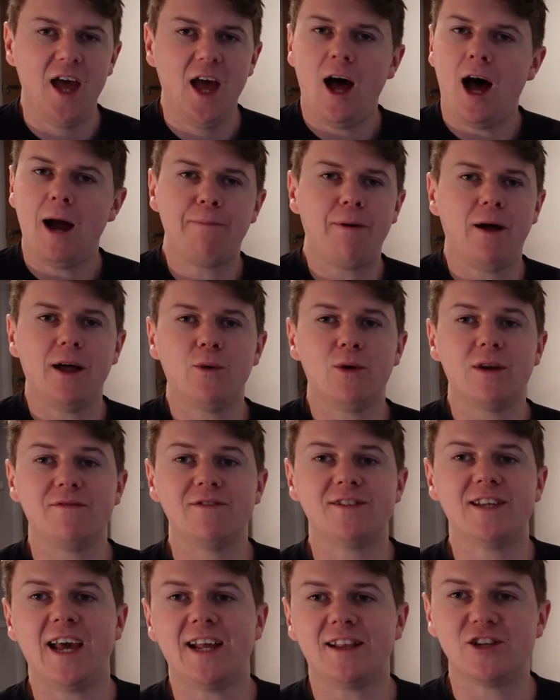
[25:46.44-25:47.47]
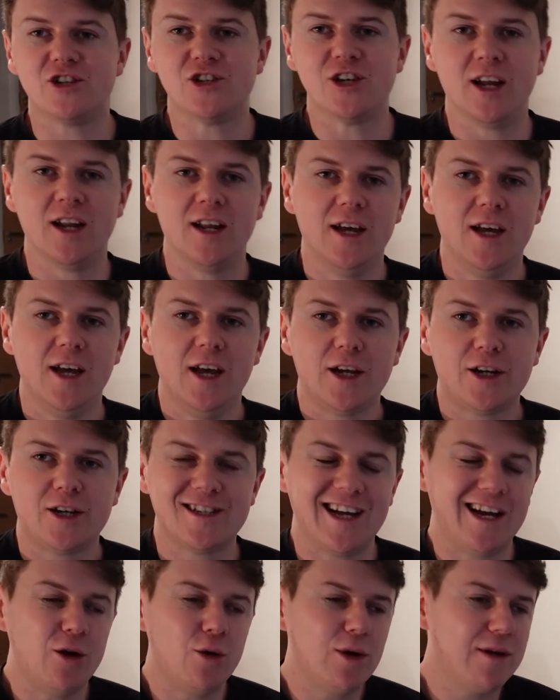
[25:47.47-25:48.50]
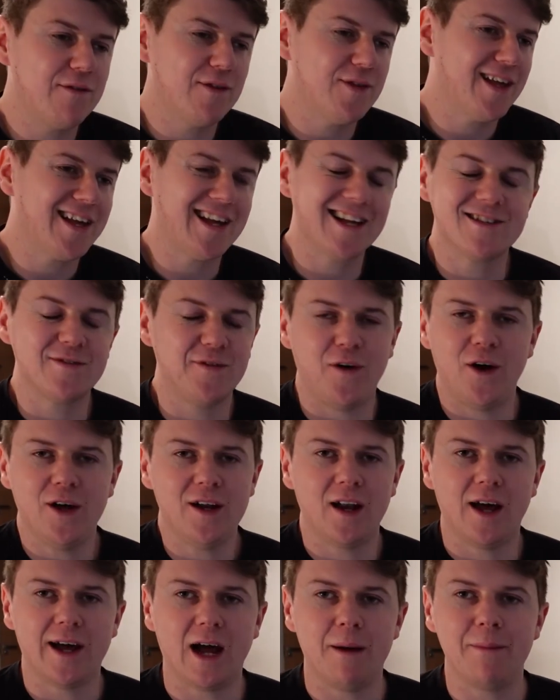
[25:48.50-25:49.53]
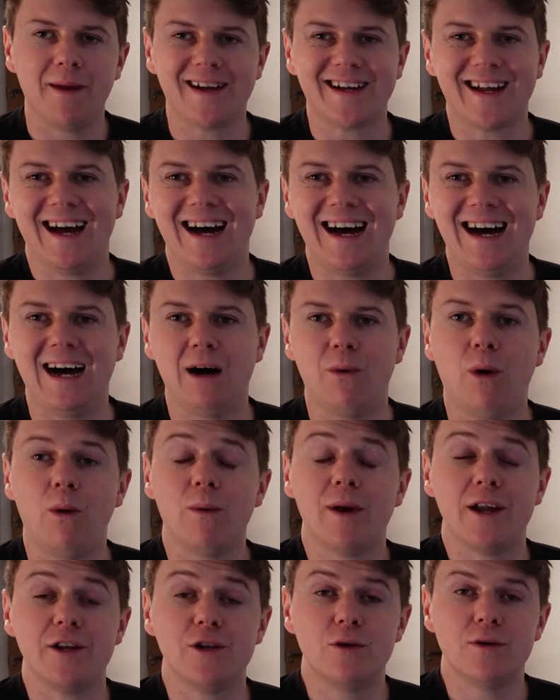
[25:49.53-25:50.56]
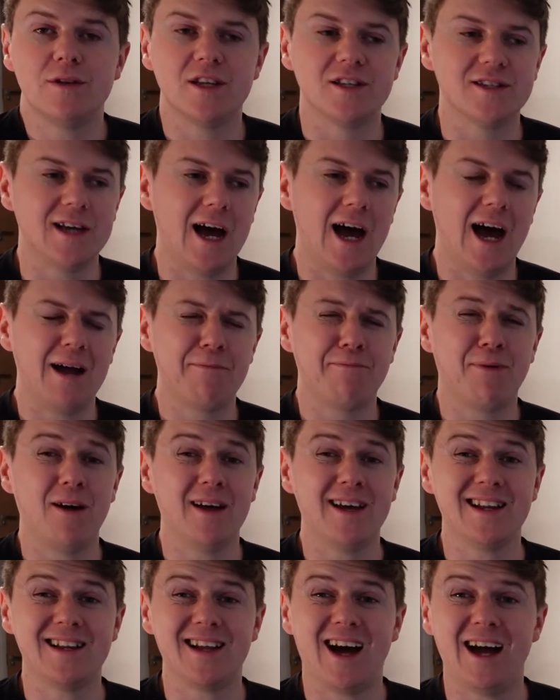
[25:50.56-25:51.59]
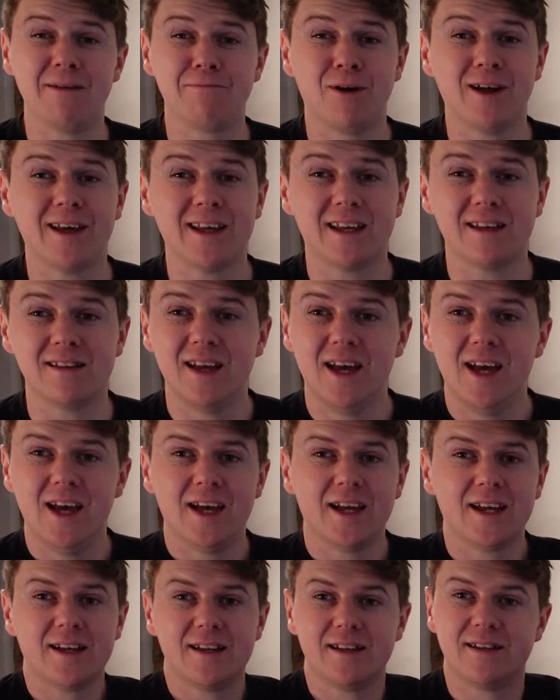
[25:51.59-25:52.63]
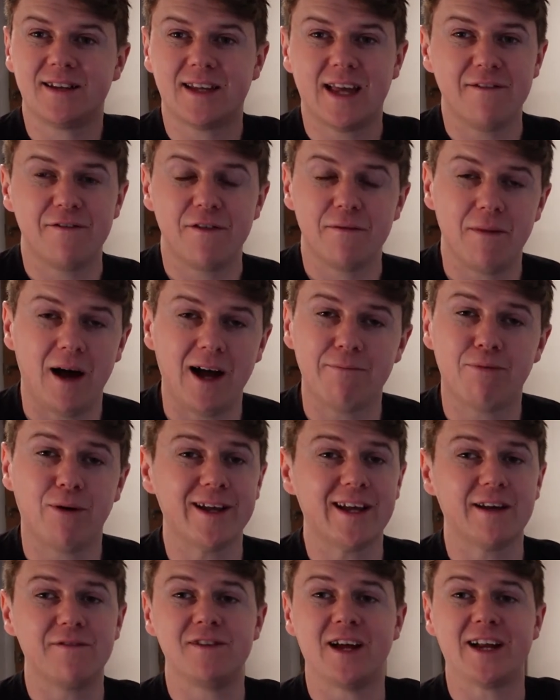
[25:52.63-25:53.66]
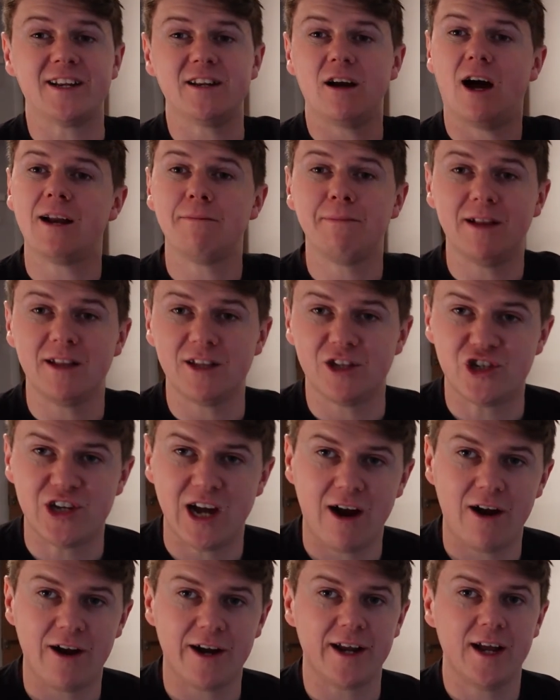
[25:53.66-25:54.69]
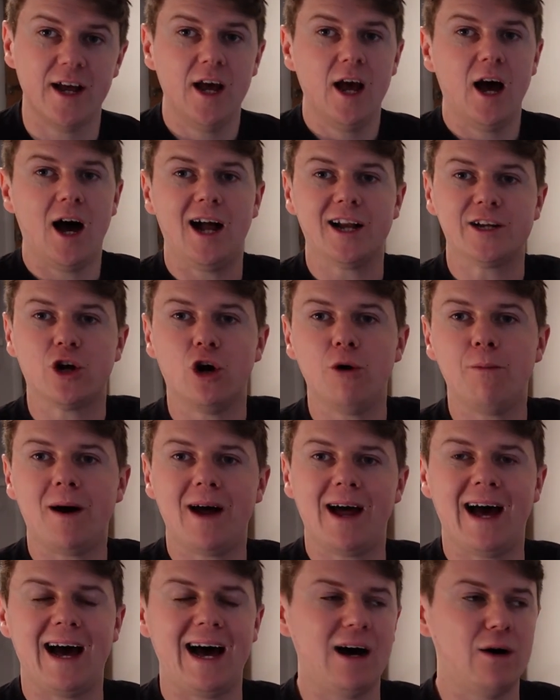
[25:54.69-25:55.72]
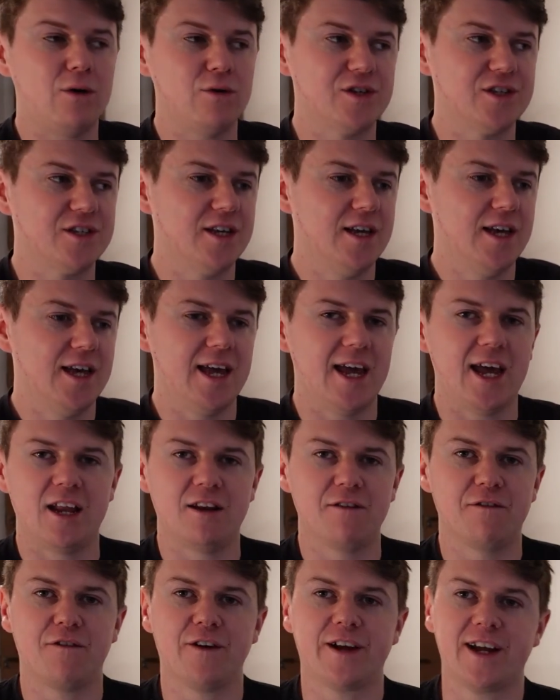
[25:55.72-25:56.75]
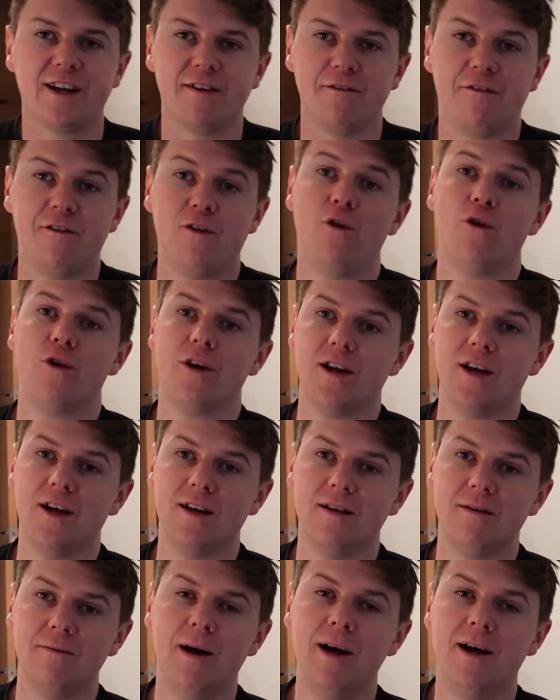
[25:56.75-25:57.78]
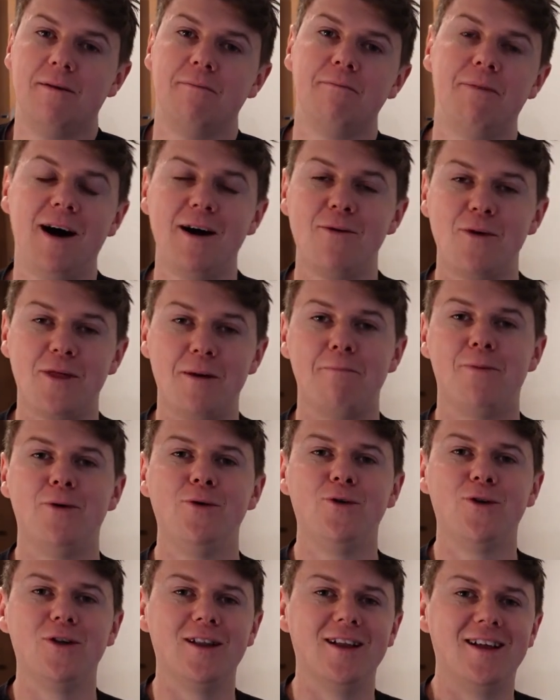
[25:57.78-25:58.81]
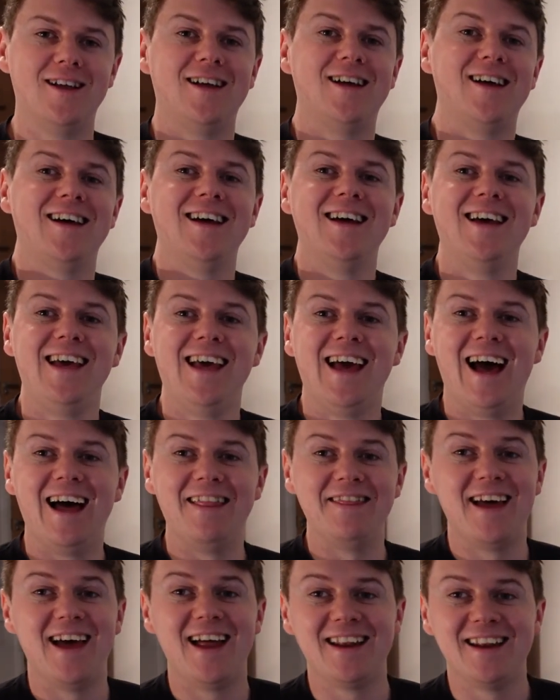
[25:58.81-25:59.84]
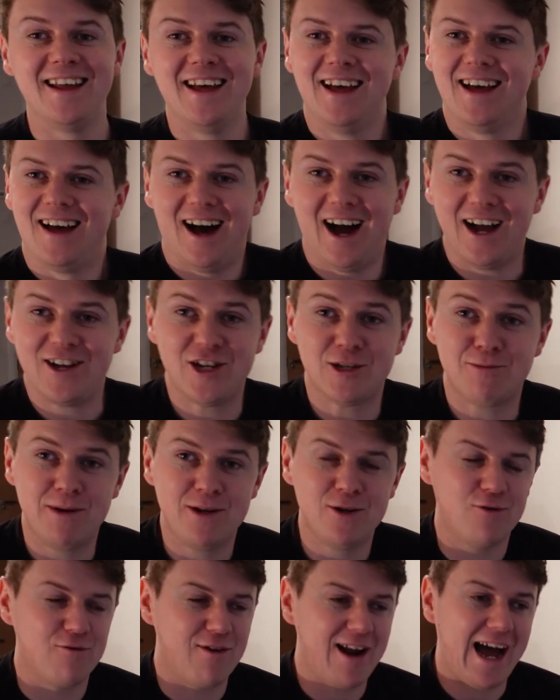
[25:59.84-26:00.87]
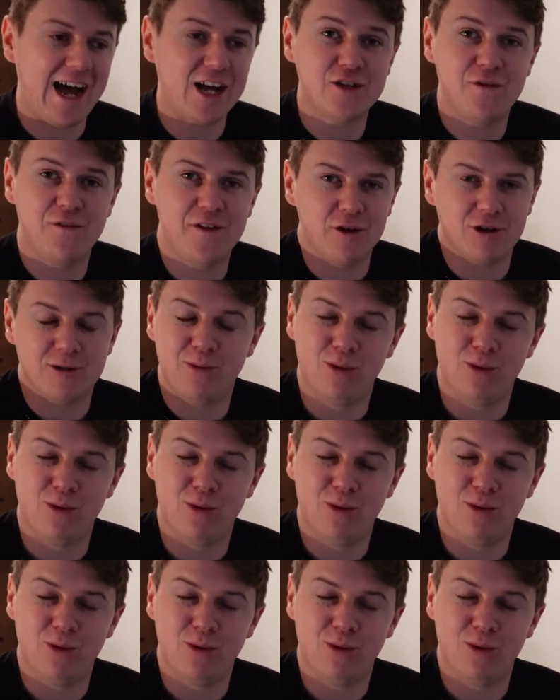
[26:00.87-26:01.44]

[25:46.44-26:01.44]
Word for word: I probably wouldn't even take the shit, because I don't even think it's fun. Like, I'm like, ah, what would I do with this? I'd probably give them like 9 million to charity. I'd go buy a house in friggin' Florida with a pool, and then I'd just be doing reaction videos